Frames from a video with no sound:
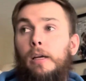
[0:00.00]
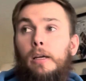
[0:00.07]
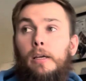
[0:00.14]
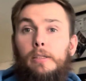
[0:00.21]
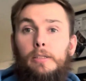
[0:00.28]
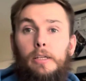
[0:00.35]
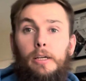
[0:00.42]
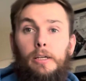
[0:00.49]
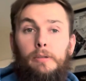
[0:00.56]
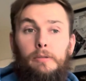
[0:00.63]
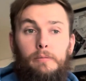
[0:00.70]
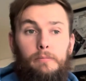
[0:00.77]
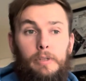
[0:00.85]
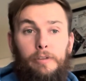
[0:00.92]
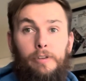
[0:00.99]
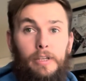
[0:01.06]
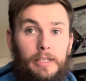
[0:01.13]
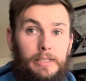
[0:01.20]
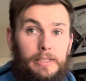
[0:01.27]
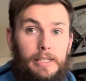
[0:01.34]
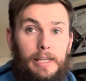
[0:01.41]
So if you can
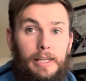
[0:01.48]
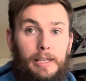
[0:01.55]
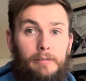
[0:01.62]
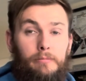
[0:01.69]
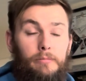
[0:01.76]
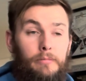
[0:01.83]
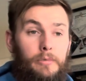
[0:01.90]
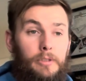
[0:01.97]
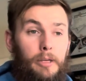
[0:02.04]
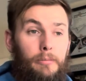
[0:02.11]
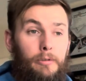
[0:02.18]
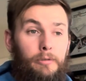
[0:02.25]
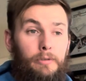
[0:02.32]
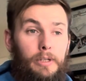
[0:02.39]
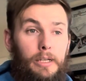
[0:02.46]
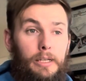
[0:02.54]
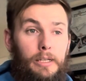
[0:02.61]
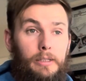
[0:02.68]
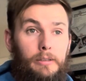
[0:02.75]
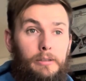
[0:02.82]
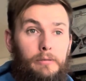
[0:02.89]
stay that type of
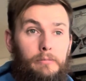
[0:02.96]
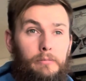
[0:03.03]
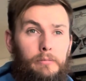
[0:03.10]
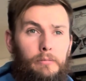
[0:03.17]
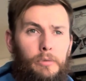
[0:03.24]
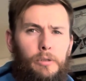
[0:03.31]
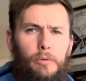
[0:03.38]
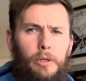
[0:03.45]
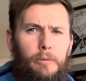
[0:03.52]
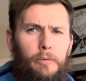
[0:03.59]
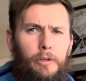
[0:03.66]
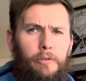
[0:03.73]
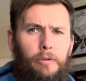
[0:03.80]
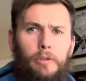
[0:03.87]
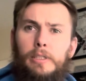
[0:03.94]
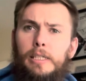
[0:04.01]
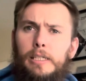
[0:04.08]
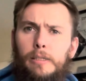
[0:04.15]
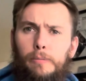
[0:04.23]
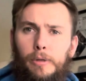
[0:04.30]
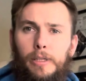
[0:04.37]
what's the word I'm looking for,
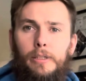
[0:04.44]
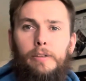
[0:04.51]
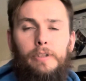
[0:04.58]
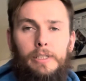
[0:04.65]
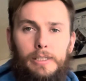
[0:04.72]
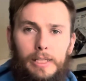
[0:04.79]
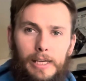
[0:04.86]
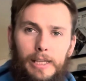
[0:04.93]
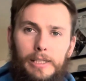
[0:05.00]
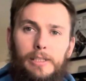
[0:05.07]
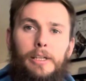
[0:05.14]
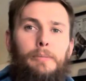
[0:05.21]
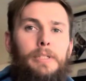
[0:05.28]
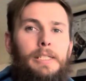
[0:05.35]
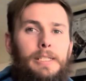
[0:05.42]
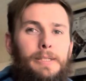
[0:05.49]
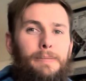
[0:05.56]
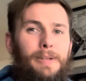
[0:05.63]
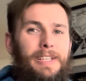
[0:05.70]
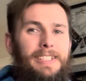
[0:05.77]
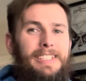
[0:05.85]
disciplined, if you can stay that type of
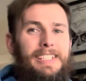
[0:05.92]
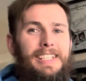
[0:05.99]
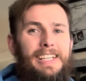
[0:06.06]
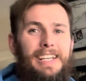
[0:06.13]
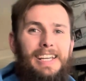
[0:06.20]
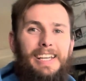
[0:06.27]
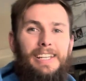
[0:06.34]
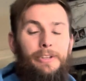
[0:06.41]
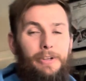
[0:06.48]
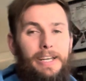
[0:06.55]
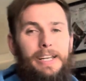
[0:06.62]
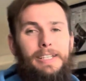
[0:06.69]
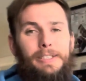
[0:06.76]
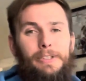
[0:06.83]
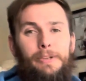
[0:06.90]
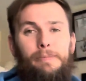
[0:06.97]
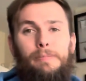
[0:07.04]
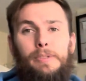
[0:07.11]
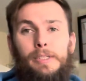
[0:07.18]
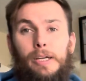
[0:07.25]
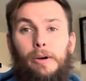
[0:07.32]
disciplined, you'll get it done.
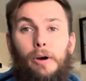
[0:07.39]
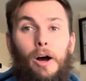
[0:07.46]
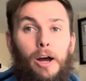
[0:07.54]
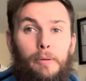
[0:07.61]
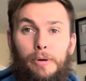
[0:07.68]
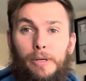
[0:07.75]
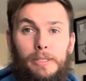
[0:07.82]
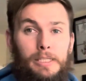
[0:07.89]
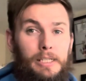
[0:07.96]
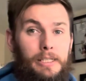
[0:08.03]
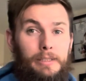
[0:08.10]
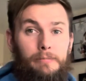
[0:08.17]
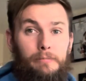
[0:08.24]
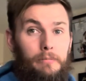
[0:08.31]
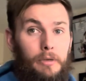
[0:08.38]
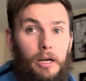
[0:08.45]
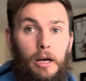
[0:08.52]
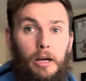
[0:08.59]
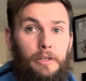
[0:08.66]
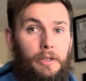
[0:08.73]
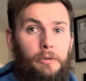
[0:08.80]
So I personally,
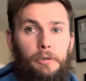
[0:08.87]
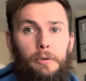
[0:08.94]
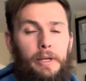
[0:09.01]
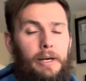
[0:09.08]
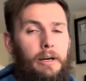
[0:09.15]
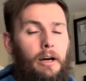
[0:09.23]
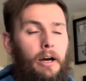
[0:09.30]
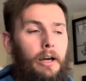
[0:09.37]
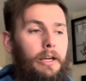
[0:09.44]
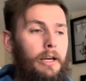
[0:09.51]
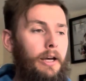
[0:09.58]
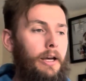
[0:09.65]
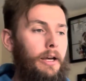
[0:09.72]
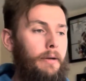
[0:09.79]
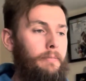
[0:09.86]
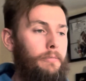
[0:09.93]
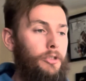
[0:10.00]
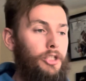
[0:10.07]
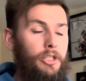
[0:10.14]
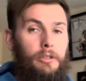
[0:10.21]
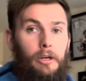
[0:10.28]
I don't do that.
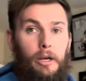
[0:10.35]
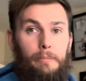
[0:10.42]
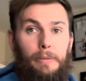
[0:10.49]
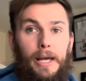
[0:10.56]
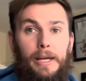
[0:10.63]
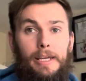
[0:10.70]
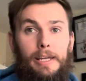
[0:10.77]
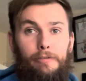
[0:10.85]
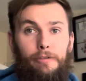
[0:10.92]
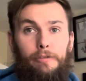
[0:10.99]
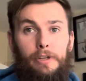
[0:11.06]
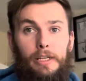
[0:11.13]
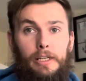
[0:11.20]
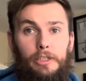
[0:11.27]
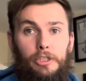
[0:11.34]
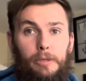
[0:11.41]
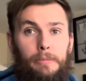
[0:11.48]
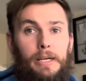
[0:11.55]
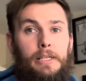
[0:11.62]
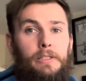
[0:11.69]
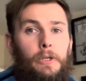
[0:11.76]
I pack everything and ship
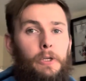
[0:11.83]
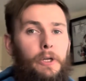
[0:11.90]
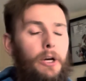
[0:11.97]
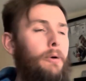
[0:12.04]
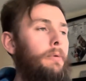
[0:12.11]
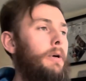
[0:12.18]
it as I go,